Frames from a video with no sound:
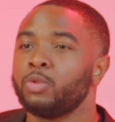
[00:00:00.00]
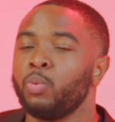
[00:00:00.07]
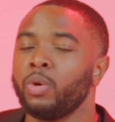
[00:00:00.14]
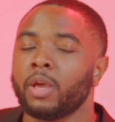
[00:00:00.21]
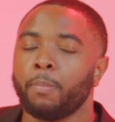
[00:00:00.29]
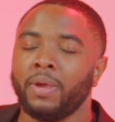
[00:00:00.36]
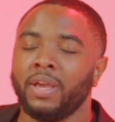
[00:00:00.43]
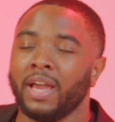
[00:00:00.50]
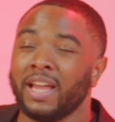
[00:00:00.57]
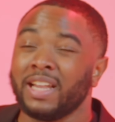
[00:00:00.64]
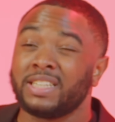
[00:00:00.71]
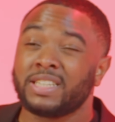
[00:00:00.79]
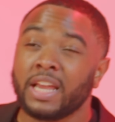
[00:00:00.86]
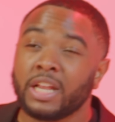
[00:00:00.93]
we could be
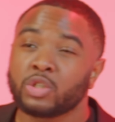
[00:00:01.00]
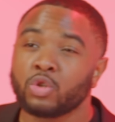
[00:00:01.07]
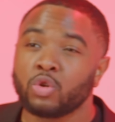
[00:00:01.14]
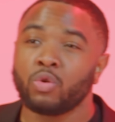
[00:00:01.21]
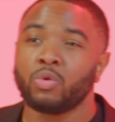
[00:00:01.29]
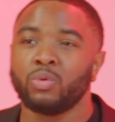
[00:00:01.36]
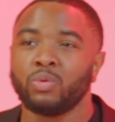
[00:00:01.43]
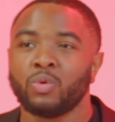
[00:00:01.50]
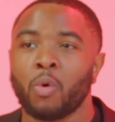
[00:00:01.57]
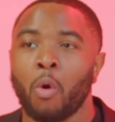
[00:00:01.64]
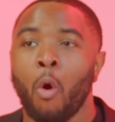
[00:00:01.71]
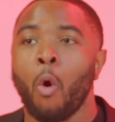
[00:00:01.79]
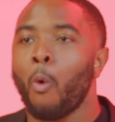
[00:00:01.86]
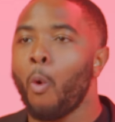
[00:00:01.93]
intentional
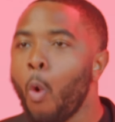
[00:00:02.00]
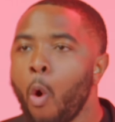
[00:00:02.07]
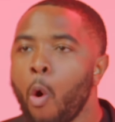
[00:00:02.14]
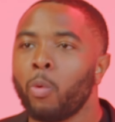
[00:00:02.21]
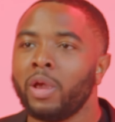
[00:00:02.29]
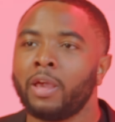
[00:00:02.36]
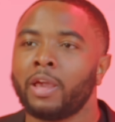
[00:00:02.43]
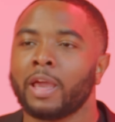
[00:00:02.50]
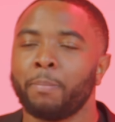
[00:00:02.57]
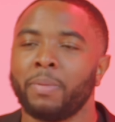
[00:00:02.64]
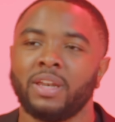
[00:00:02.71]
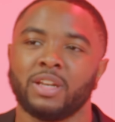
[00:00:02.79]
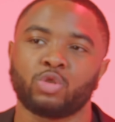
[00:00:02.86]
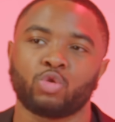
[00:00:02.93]
or we can
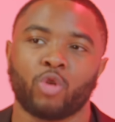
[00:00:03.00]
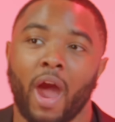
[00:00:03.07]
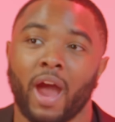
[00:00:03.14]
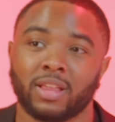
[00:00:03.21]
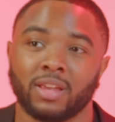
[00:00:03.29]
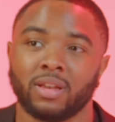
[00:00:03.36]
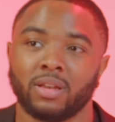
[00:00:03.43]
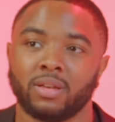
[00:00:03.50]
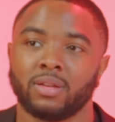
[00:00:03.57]
be distracted.